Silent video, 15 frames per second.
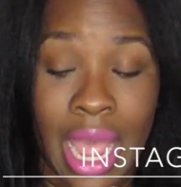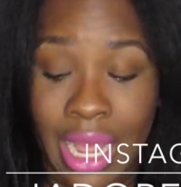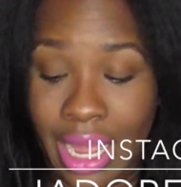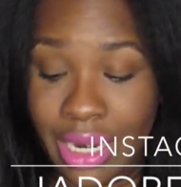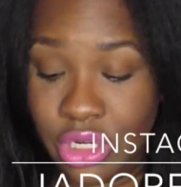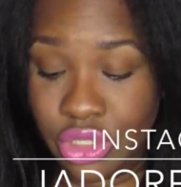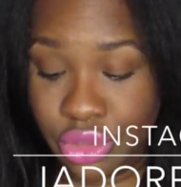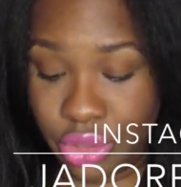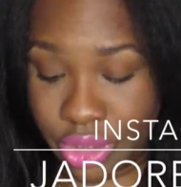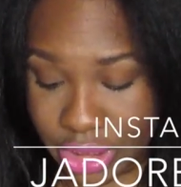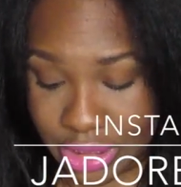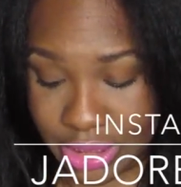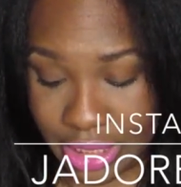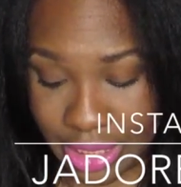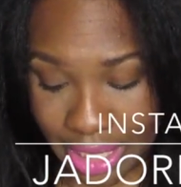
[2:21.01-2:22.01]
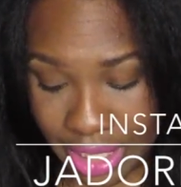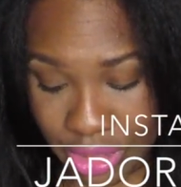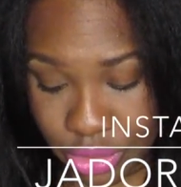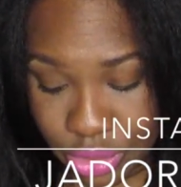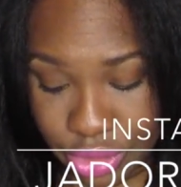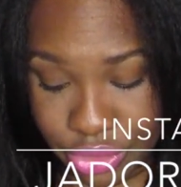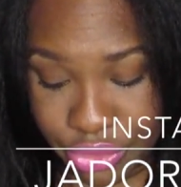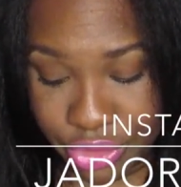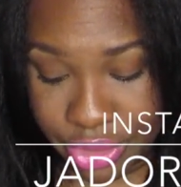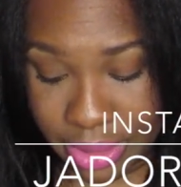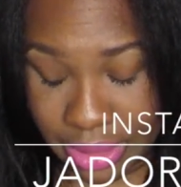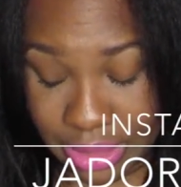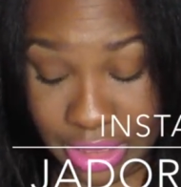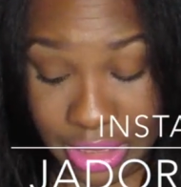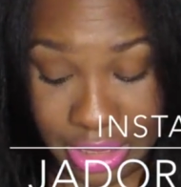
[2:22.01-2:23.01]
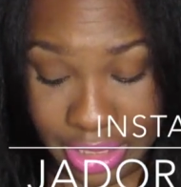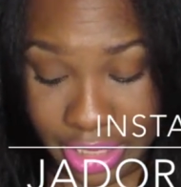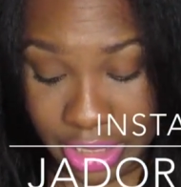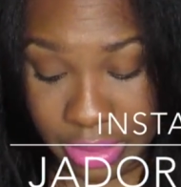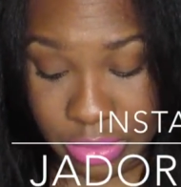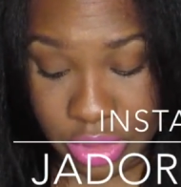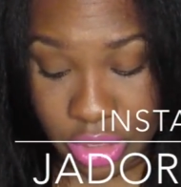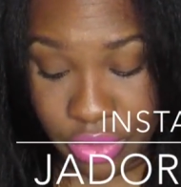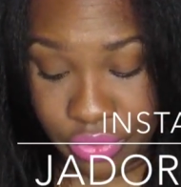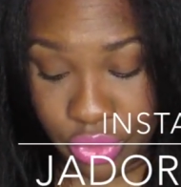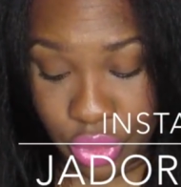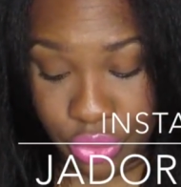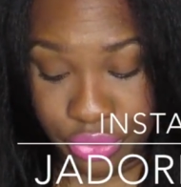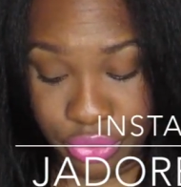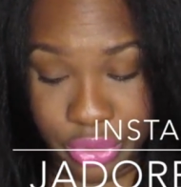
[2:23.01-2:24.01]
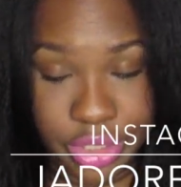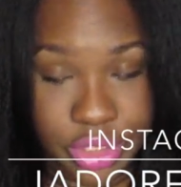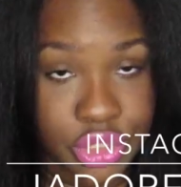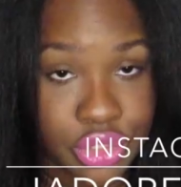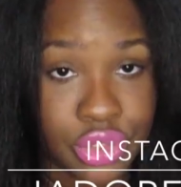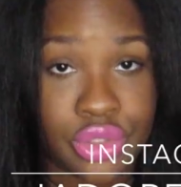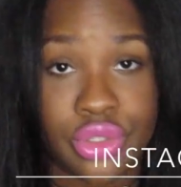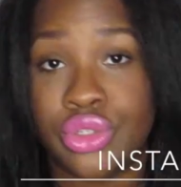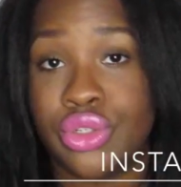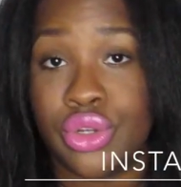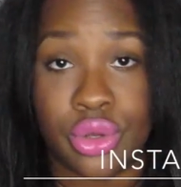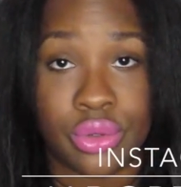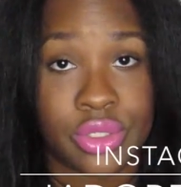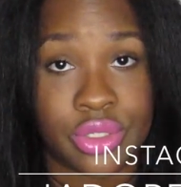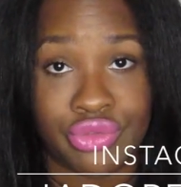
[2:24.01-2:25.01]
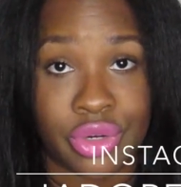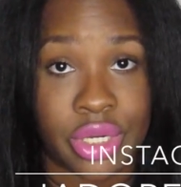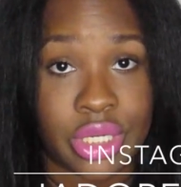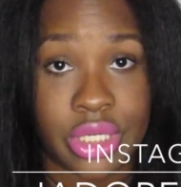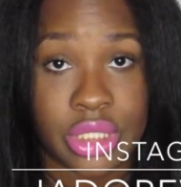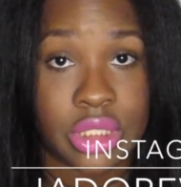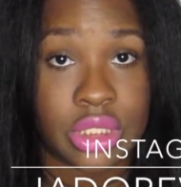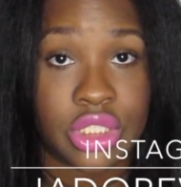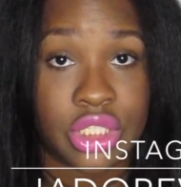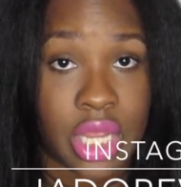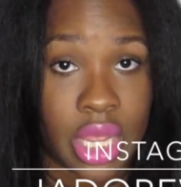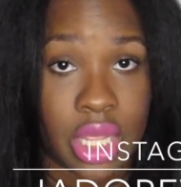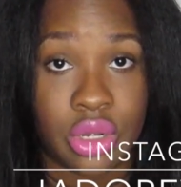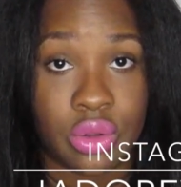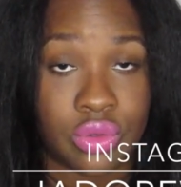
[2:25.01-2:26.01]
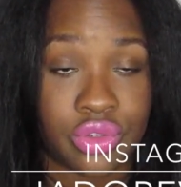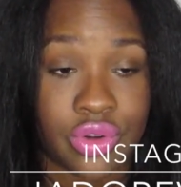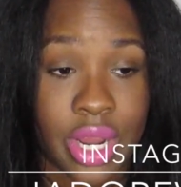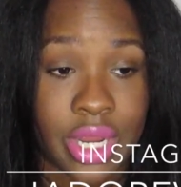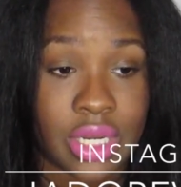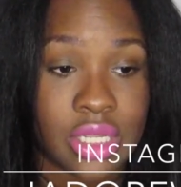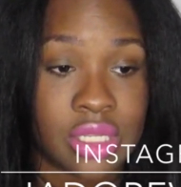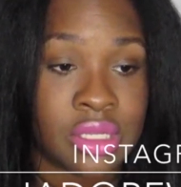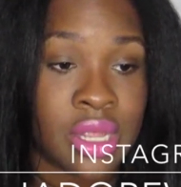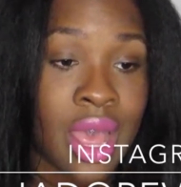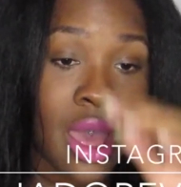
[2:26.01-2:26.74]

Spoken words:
kind of sort of did handle the claims of no frizz, no shrinkage, and no dryness.